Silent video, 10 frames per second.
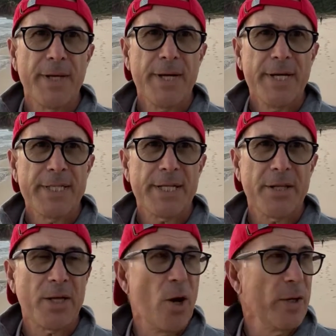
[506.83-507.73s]
So the
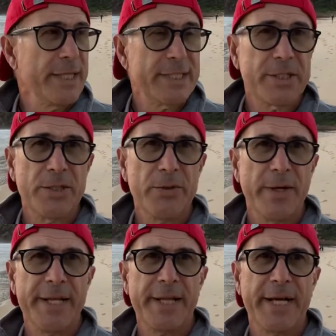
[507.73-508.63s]
goal is to
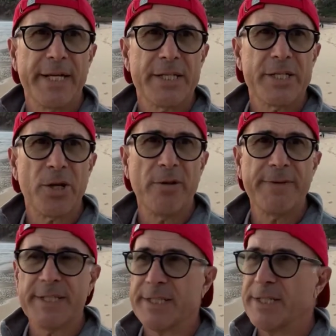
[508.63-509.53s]
either solve
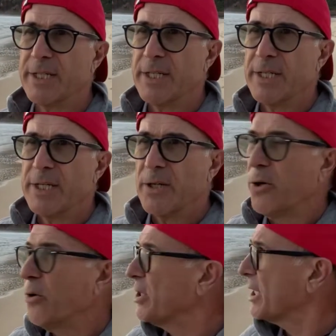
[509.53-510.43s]
it
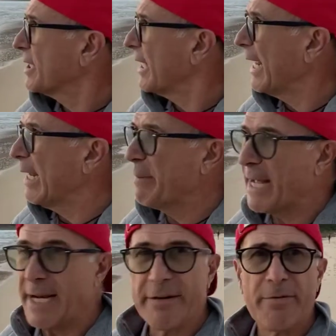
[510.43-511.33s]
or just
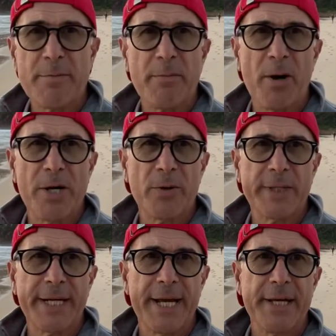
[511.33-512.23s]
eliminate it from your mind
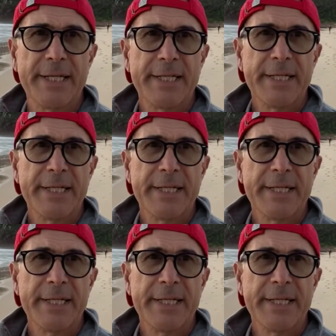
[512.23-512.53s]
altogether,